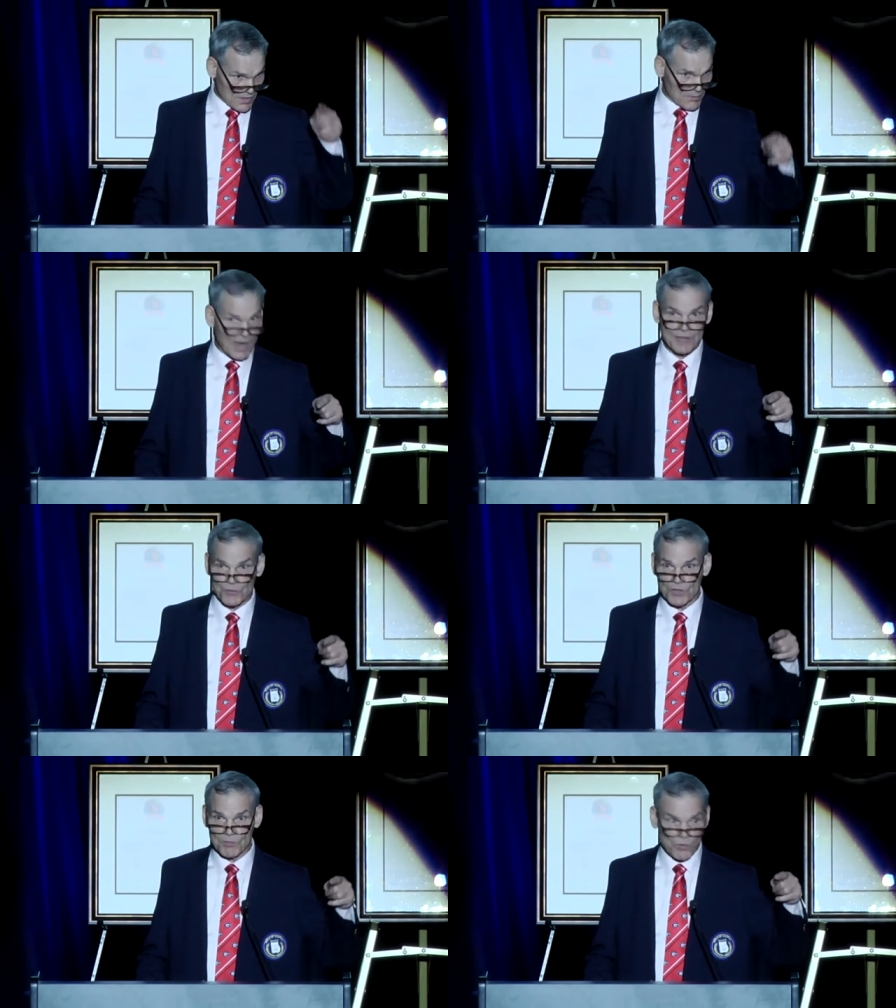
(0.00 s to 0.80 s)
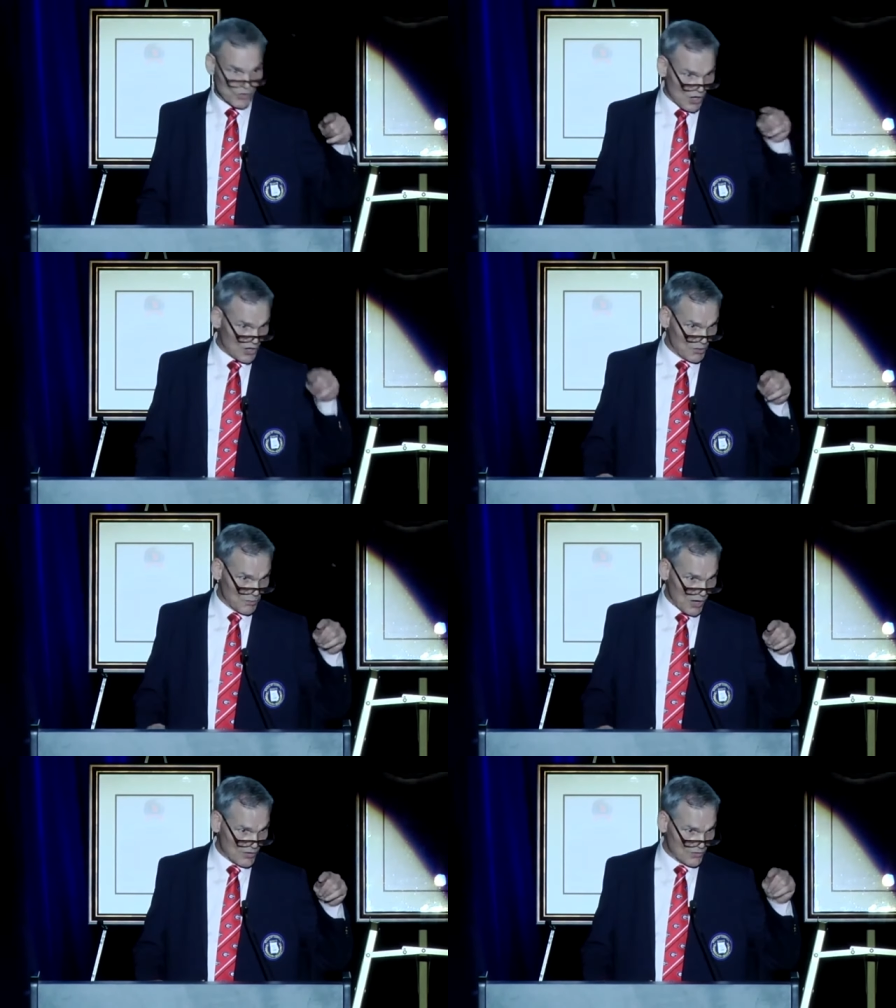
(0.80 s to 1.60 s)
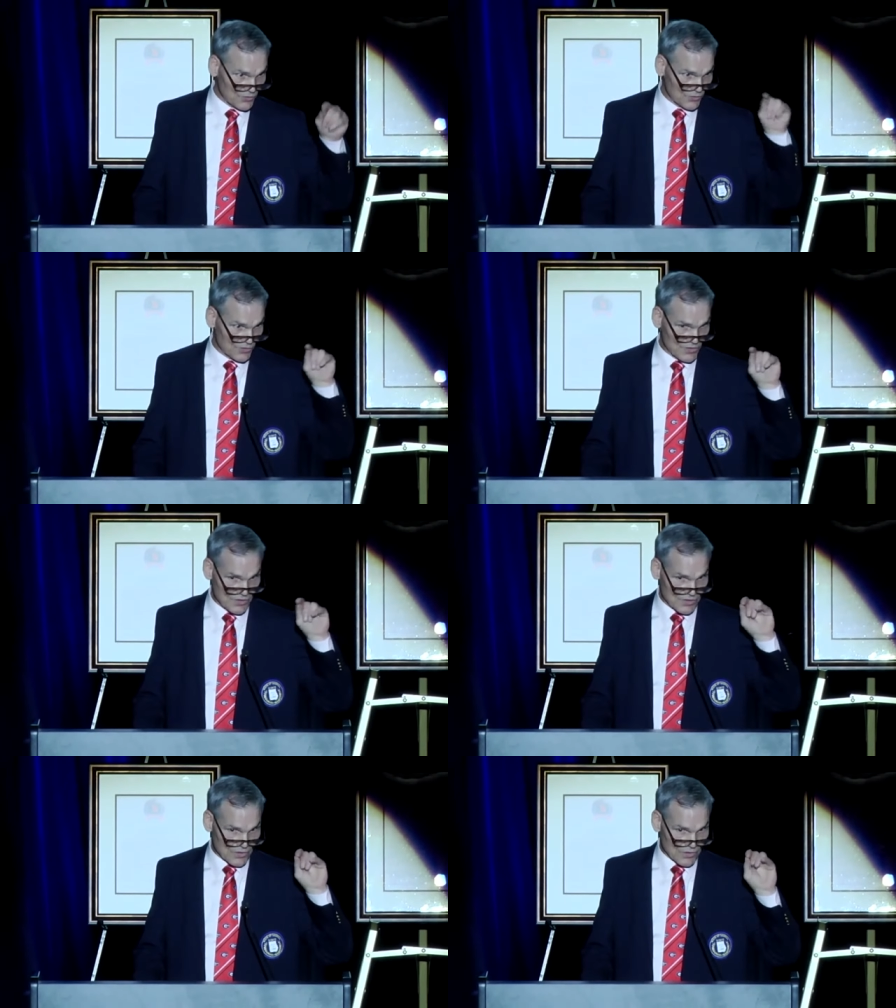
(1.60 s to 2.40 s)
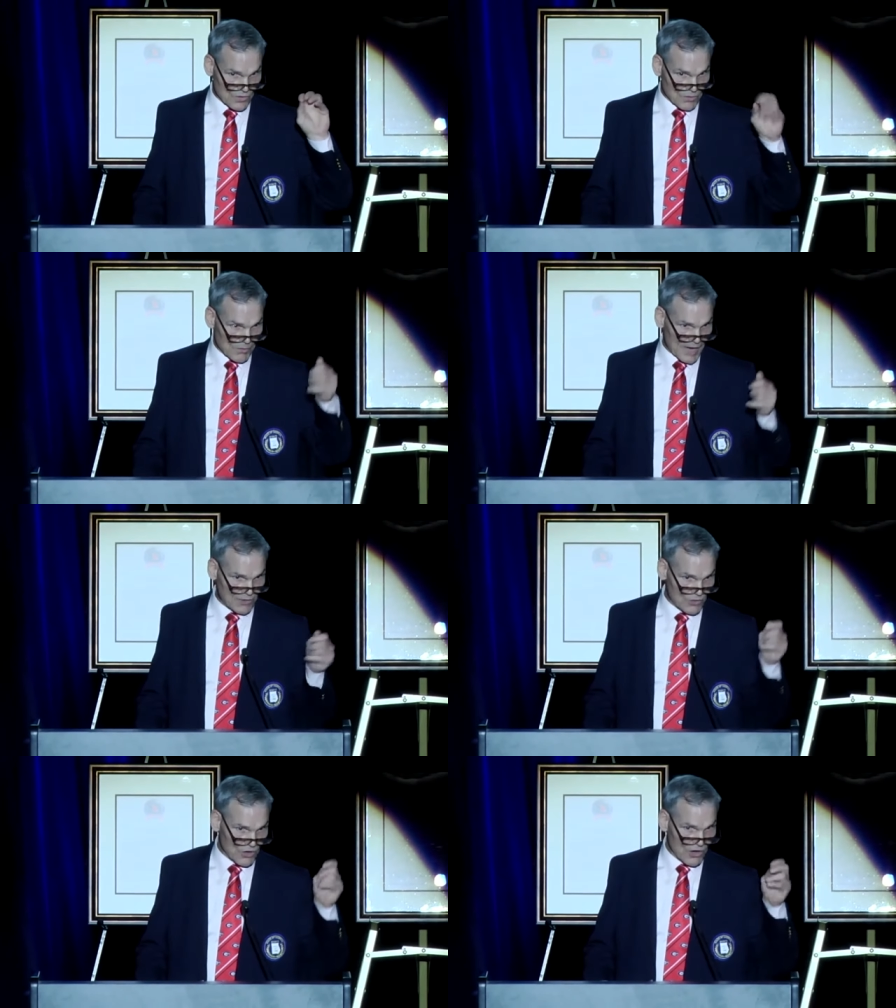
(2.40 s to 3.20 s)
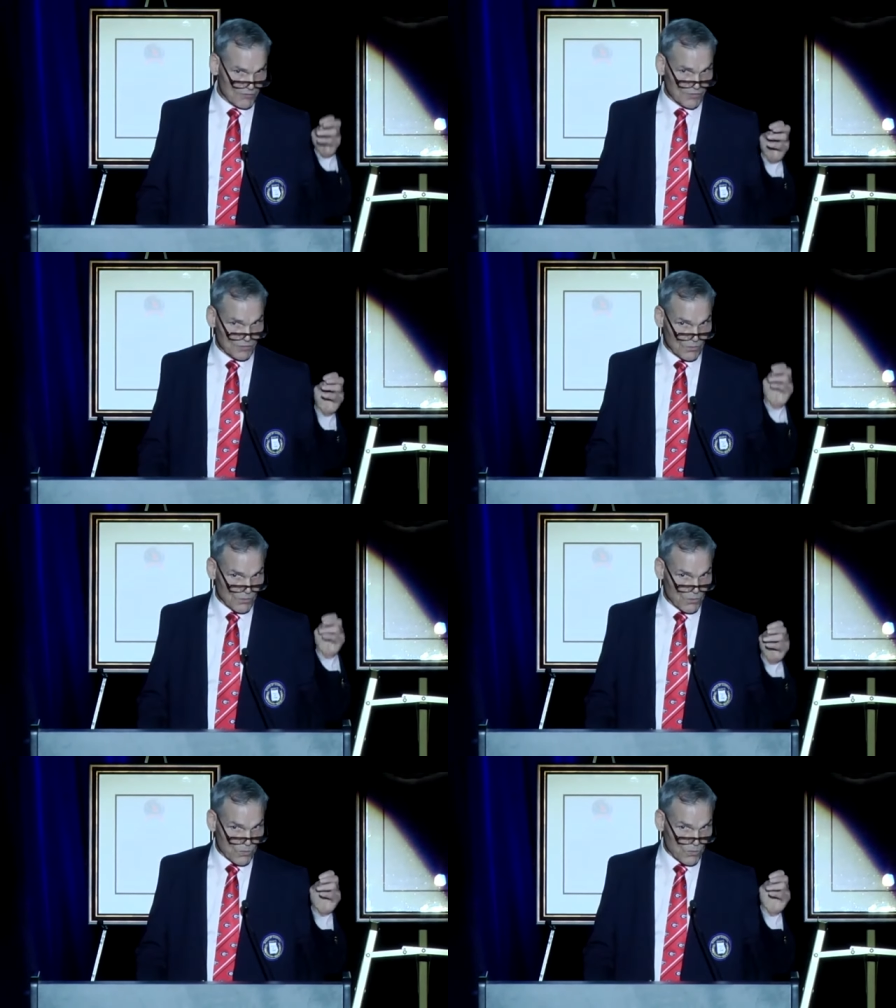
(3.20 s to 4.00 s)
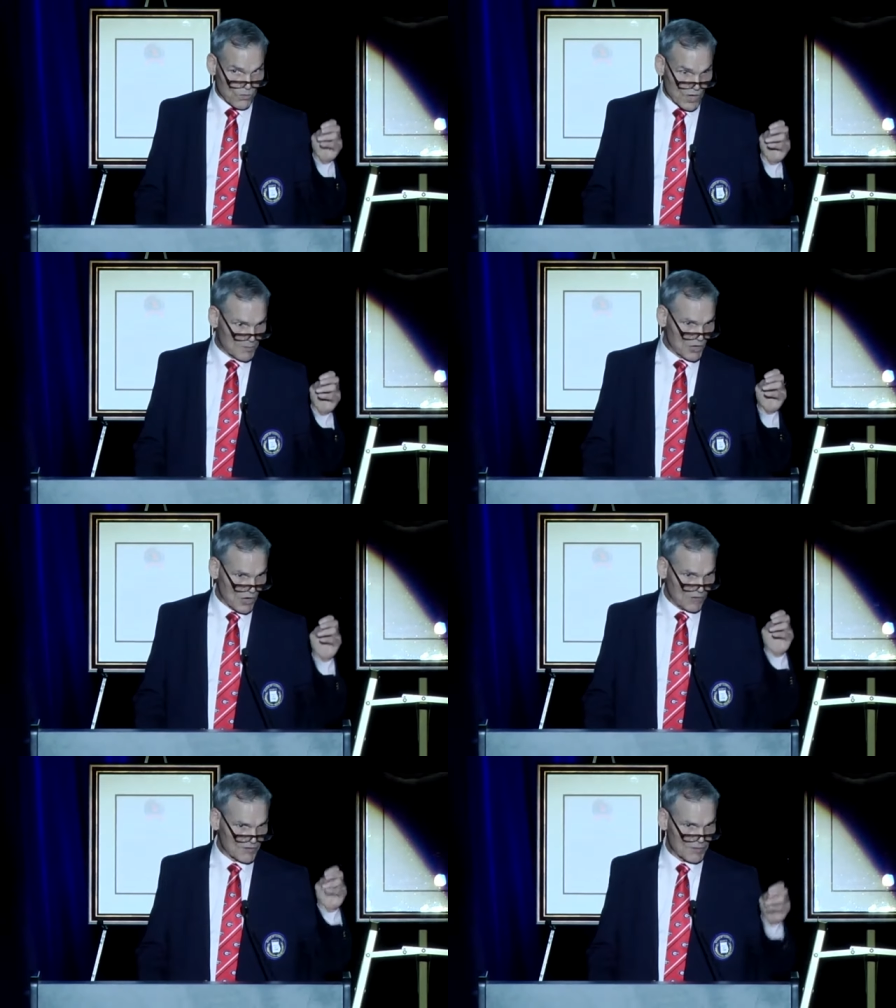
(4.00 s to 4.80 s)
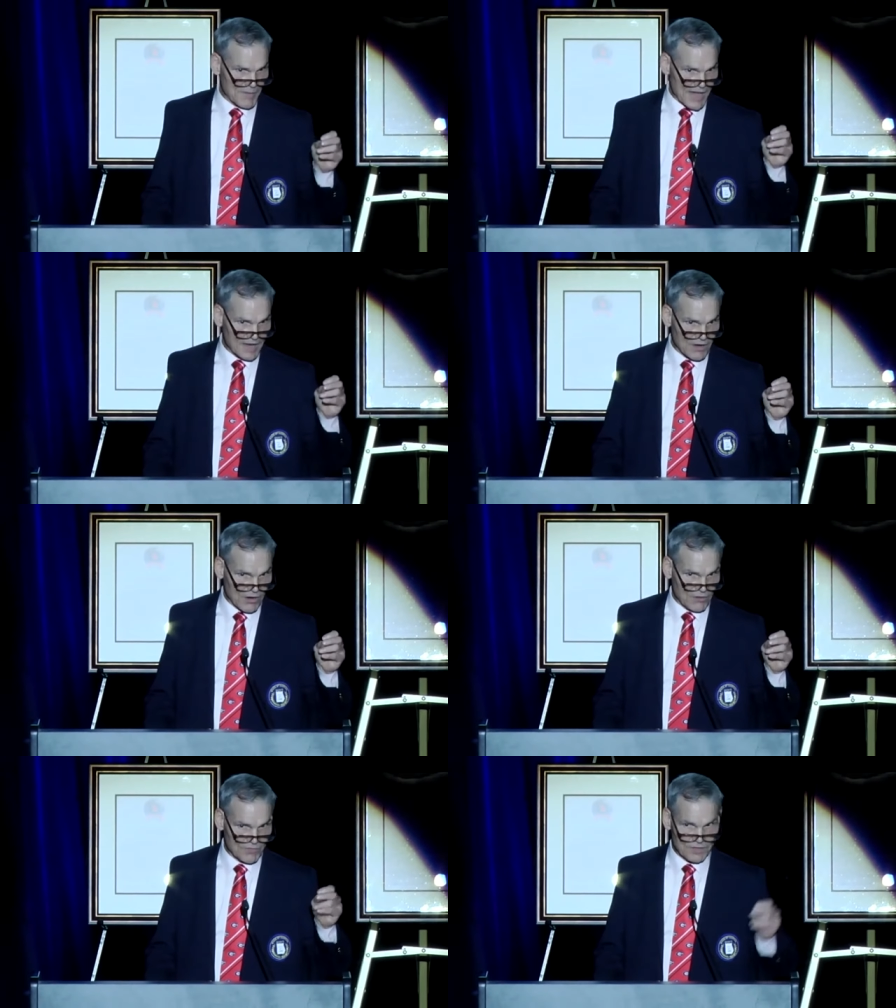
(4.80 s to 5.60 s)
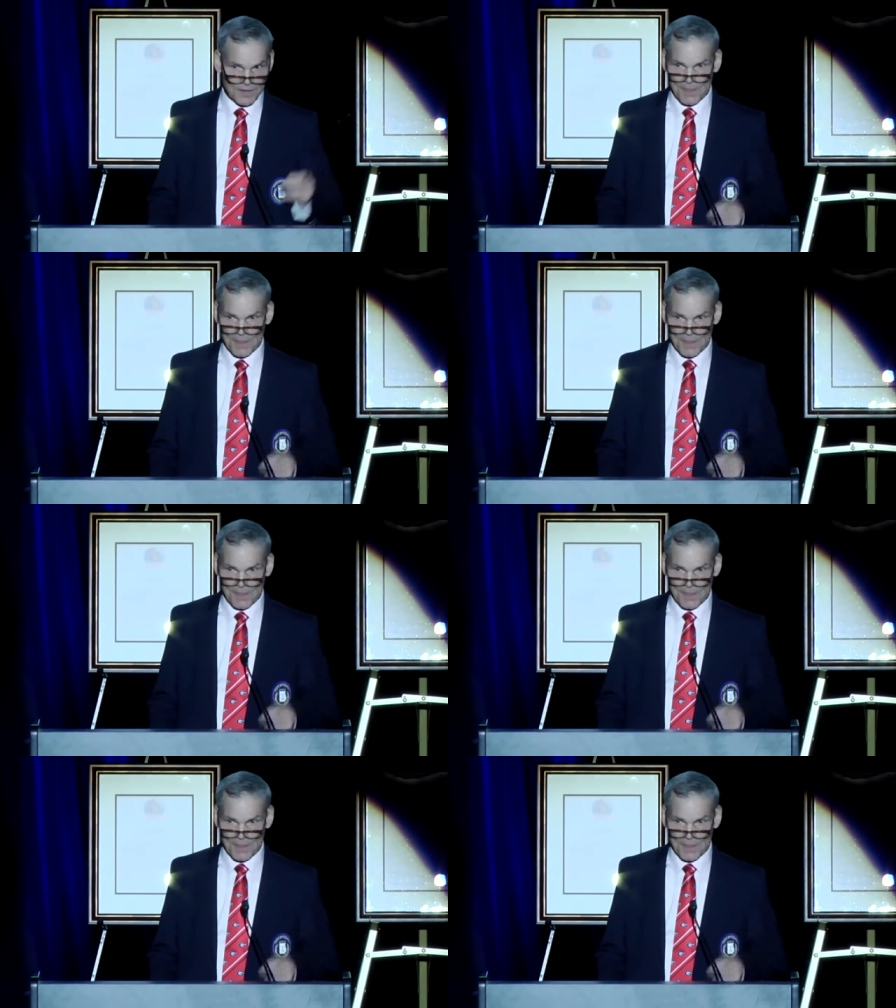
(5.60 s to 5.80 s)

My three younger brothers, Michael Garvin, Rob Garvin, and Matt Garvin,